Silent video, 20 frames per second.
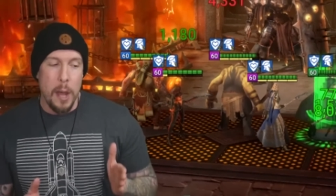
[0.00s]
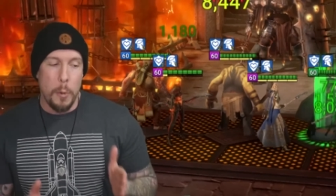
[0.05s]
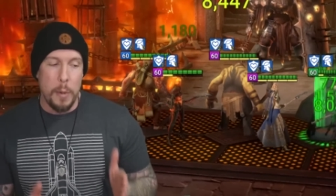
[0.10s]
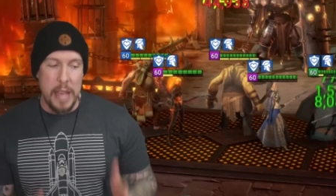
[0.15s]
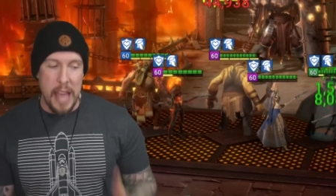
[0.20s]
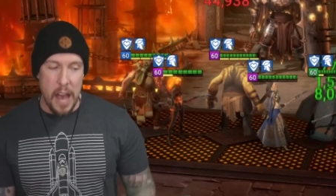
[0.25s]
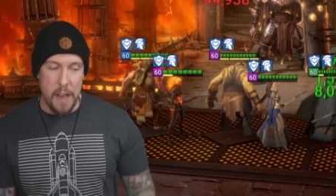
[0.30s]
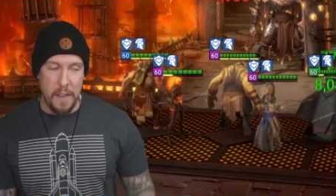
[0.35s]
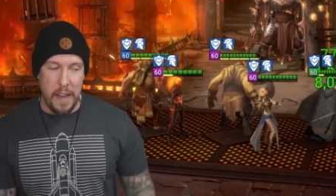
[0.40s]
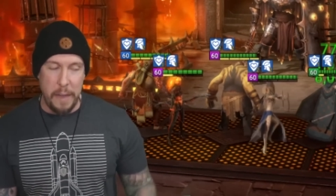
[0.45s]

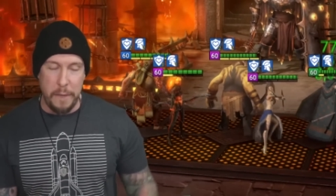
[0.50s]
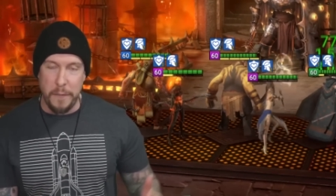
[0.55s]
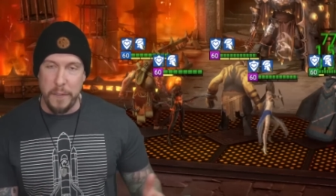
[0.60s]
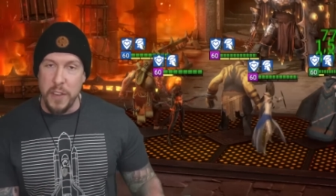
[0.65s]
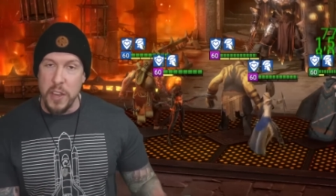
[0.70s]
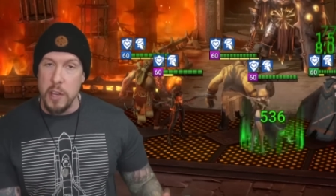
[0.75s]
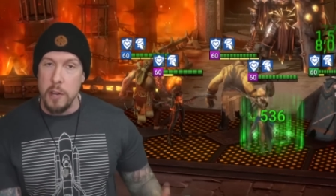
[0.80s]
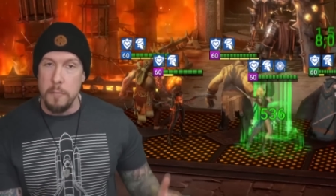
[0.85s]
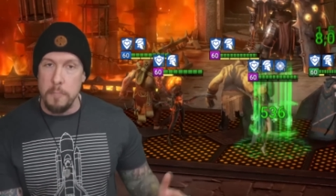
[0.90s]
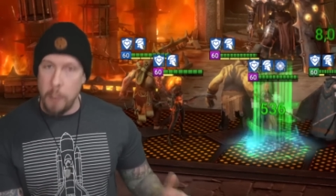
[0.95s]
We have a
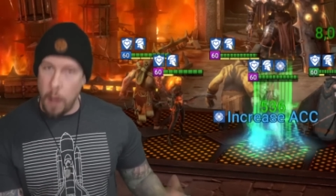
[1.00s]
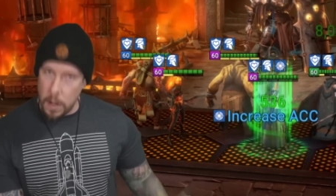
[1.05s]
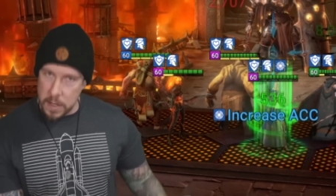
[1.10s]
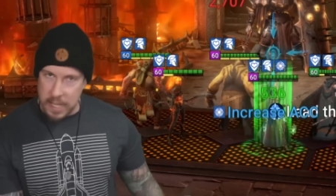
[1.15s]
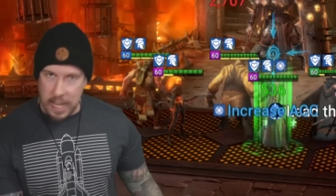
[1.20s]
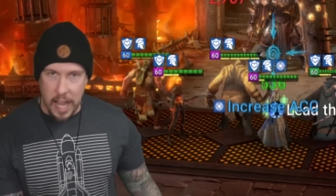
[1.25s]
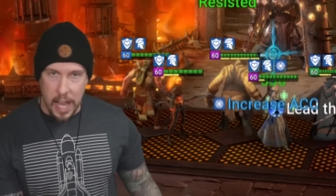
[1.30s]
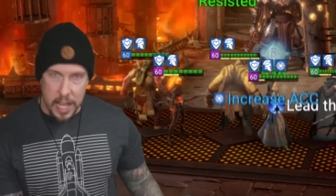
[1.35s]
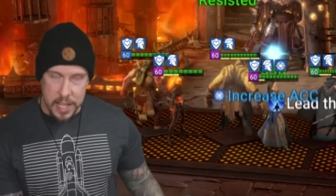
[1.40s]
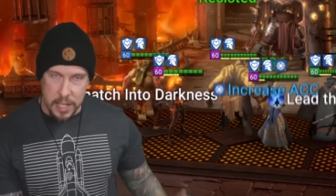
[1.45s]
few
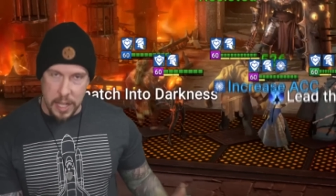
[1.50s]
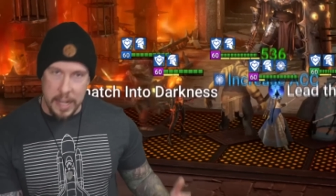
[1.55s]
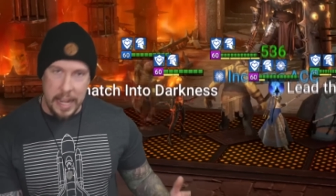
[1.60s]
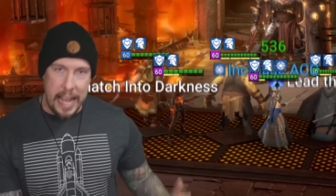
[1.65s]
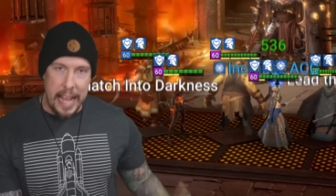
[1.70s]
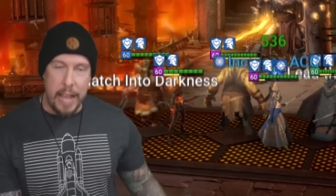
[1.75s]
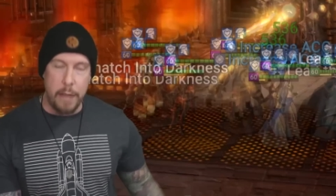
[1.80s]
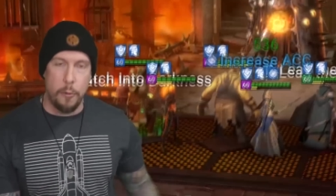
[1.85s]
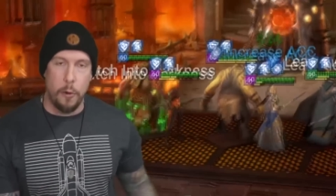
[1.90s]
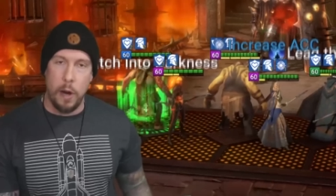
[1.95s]
multis on
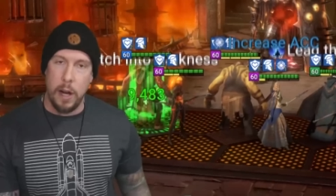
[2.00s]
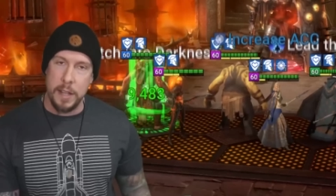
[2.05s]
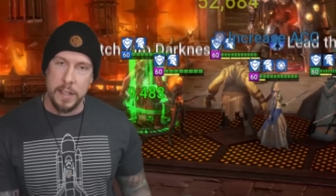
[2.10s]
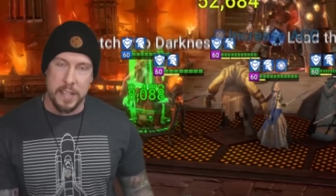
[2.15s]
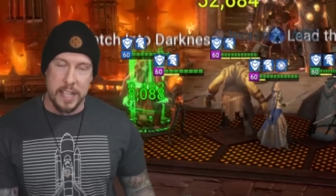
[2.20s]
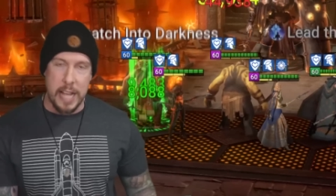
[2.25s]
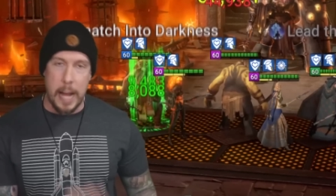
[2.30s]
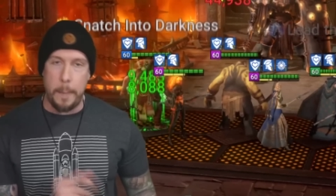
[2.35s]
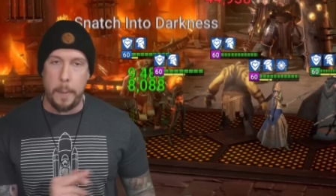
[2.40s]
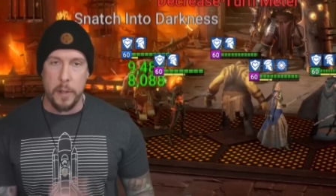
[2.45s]

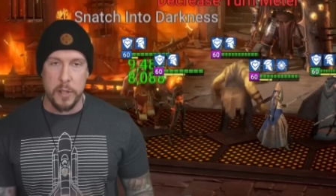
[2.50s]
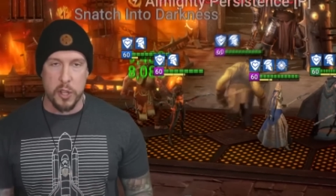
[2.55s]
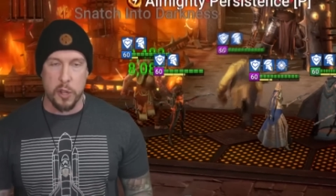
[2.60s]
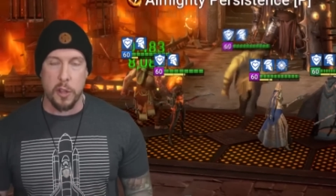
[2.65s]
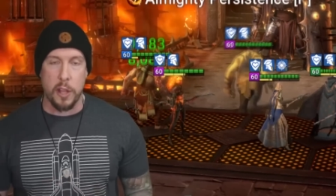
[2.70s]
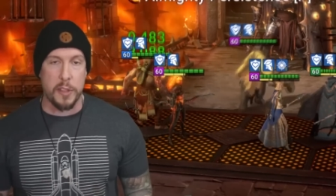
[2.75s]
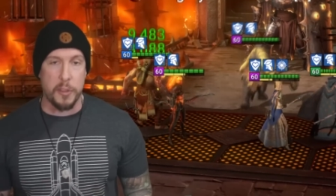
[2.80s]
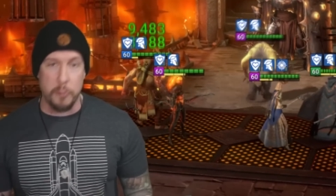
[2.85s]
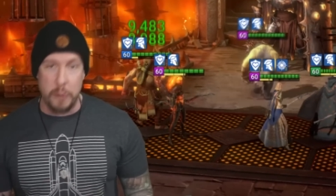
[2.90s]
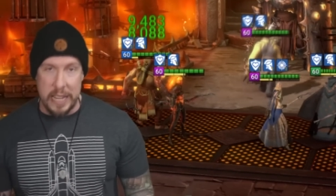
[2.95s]
A1s, a couple
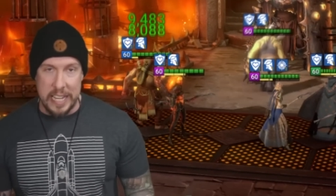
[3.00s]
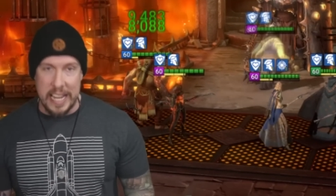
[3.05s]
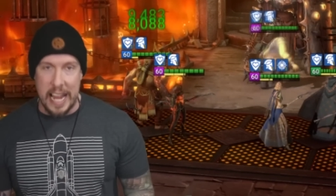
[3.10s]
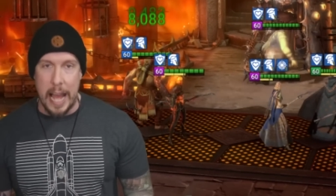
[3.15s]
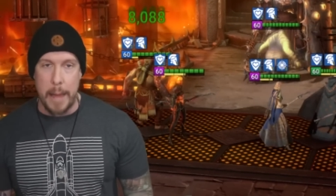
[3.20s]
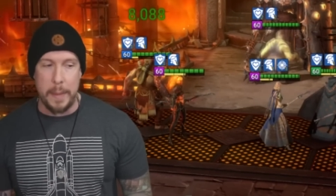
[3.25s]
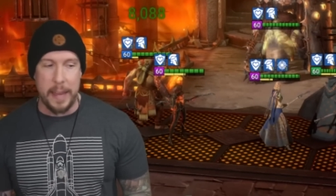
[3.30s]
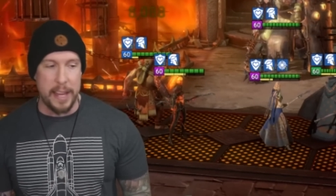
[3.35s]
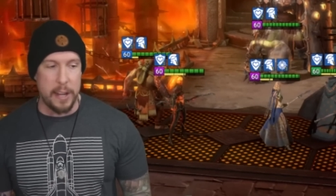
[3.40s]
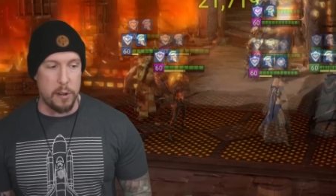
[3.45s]

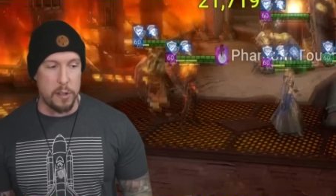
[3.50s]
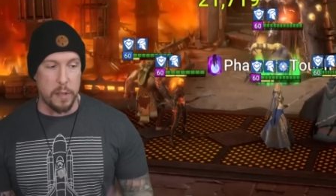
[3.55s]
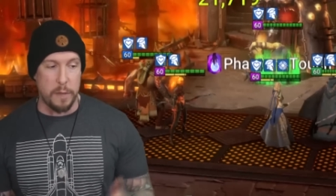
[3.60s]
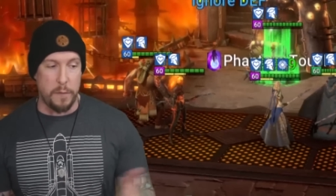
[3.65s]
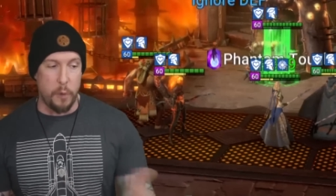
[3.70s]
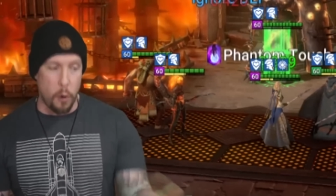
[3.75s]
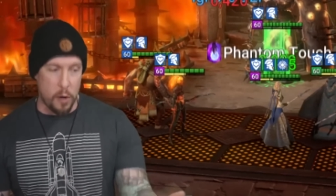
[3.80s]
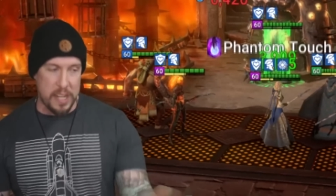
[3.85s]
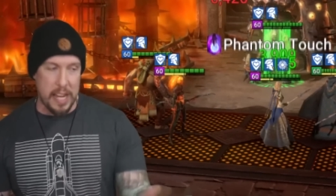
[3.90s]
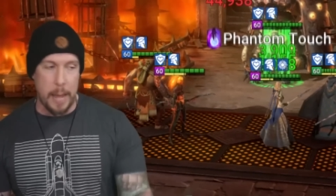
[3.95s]
three-time hitters, a
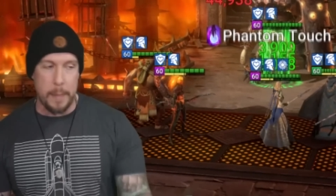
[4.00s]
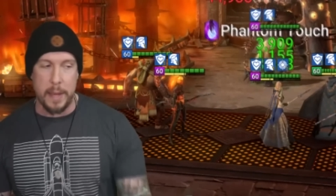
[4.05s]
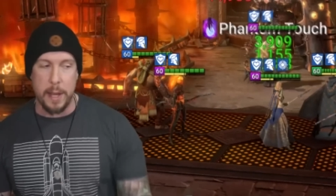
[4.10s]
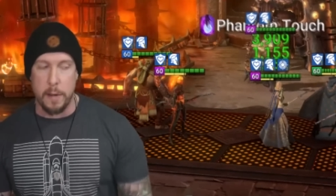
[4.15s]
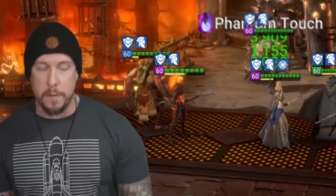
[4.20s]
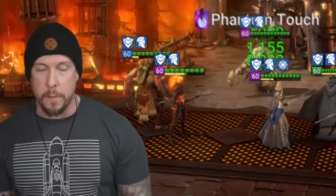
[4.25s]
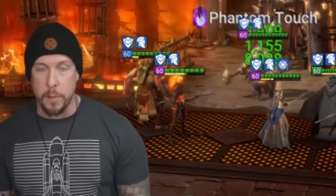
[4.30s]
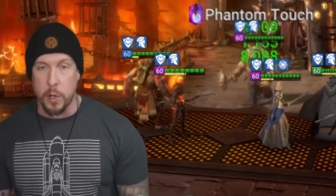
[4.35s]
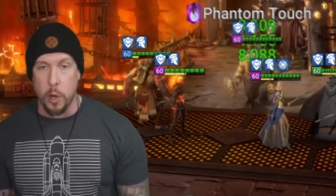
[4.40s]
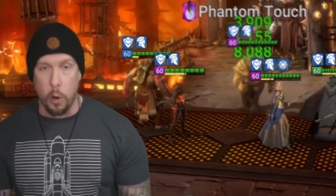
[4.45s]
four-time
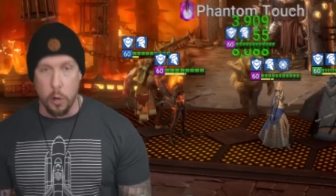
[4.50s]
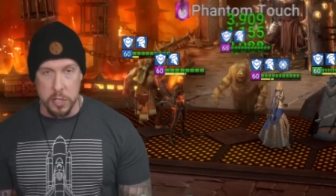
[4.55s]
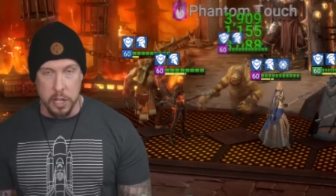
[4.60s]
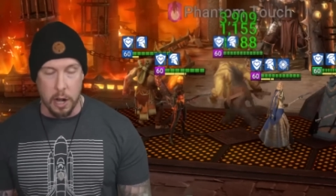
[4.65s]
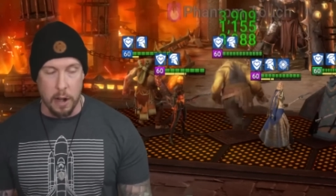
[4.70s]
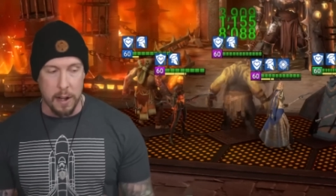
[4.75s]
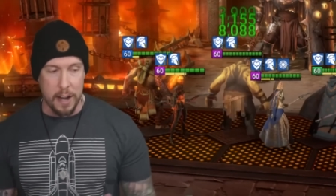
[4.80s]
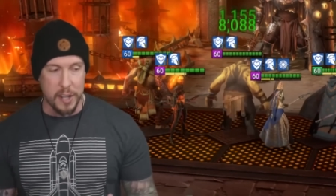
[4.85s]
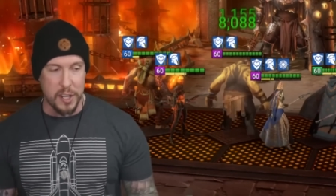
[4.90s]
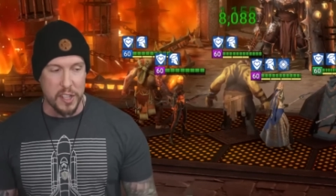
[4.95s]
hitter from Cold
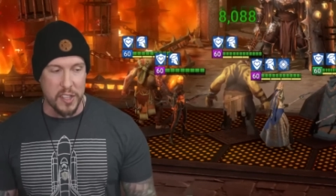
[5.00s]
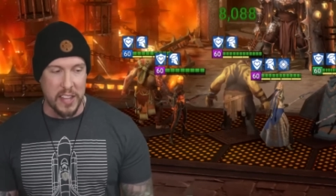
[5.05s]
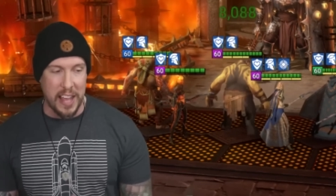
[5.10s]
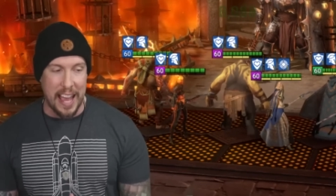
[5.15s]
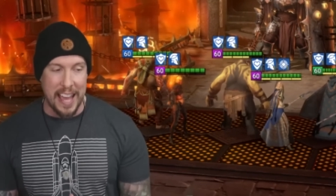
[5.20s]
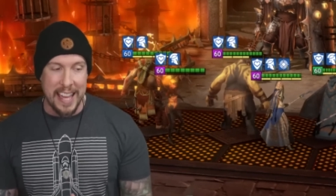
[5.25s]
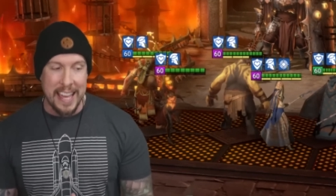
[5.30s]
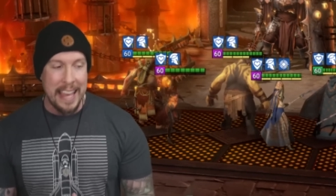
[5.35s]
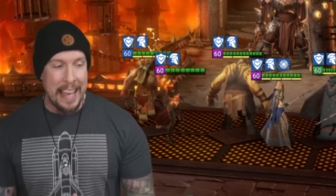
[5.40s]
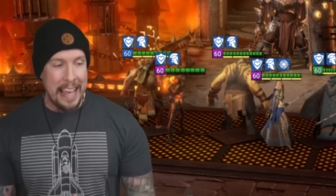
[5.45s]
Heart, I should
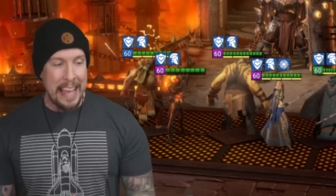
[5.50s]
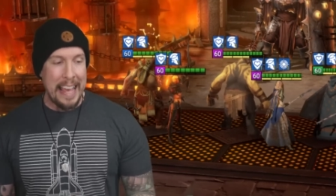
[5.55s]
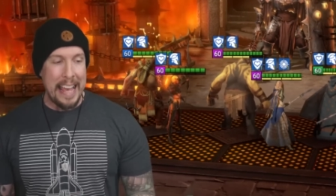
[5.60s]
say.